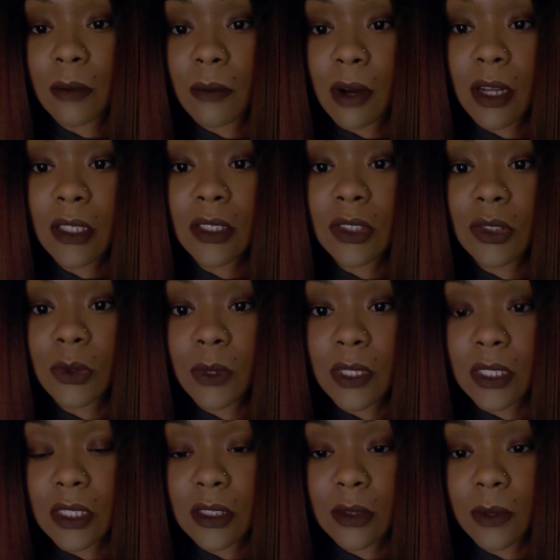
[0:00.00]
March
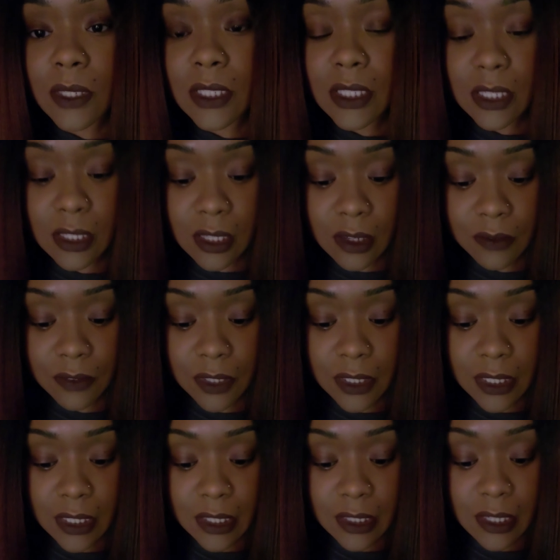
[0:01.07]
2020 love
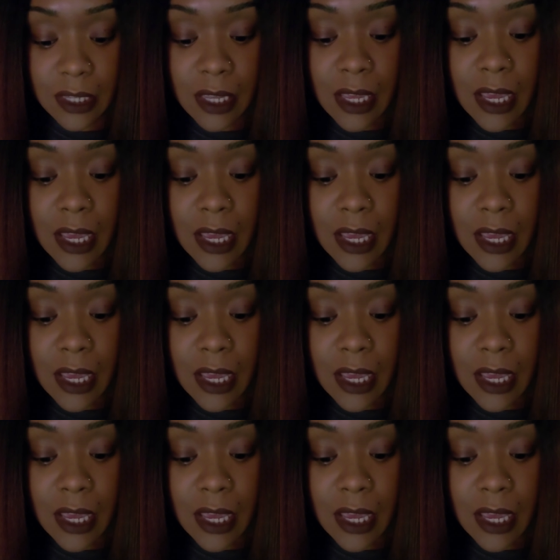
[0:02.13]
reading.